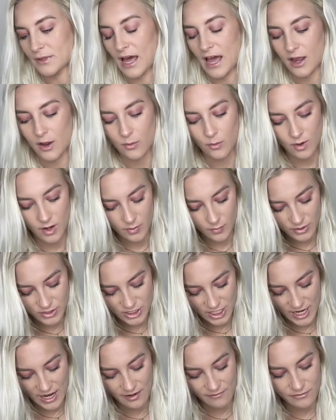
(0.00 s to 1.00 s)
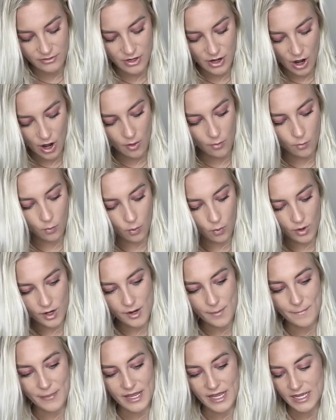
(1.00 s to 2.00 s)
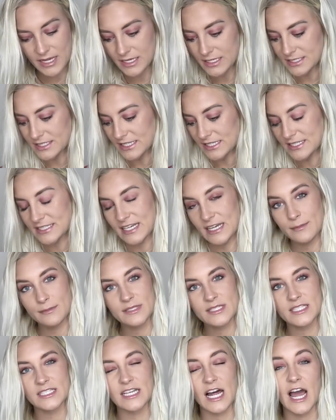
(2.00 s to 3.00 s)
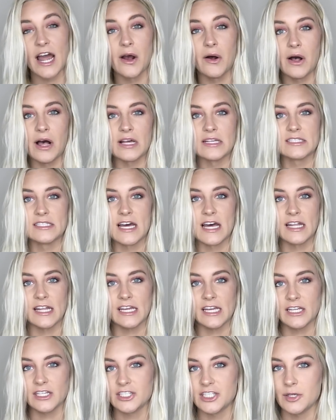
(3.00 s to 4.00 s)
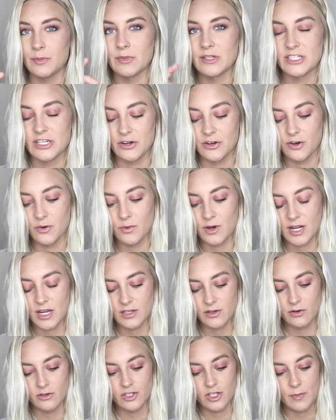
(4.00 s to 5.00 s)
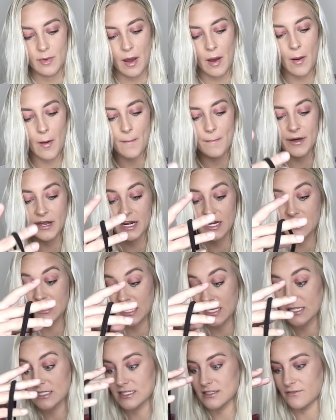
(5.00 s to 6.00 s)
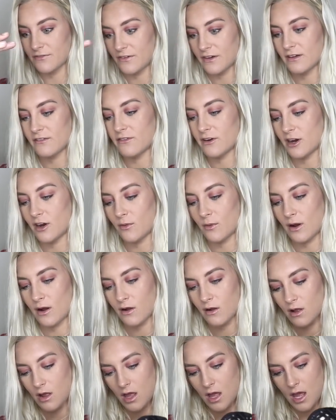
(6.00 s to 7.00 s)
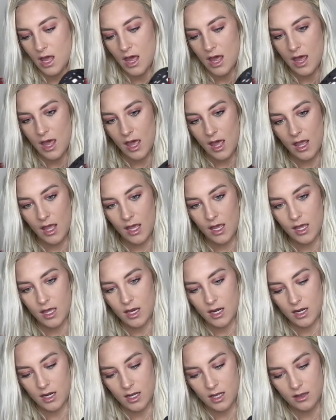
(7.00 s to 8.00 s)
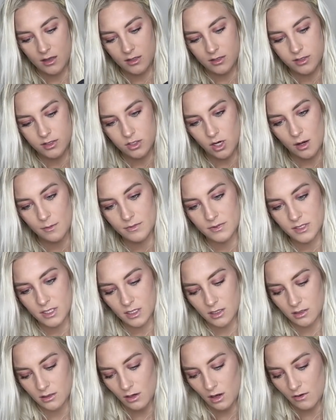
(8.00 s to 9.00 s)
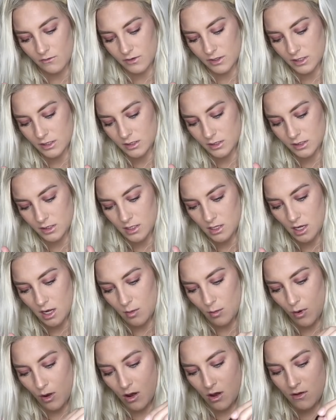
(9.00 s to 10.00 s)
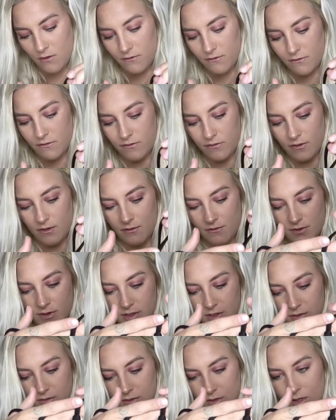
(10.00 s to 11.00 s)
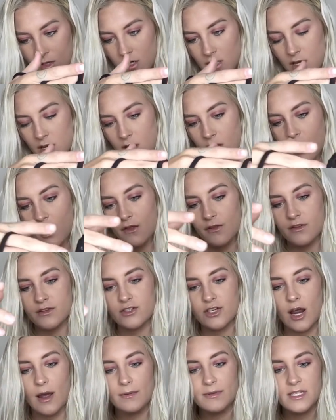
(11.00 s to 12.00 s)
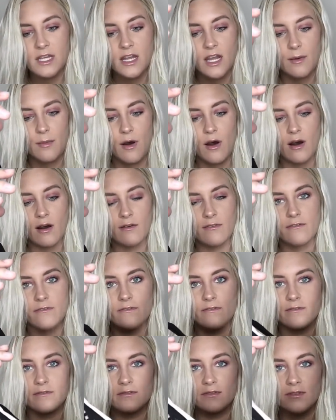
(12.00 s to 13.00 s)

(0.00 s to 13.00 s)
black one which I have not worn but it is the same style as that like cheap material one I told you about but it does fit very well and the straps can obviously come off of this one. The straps can come off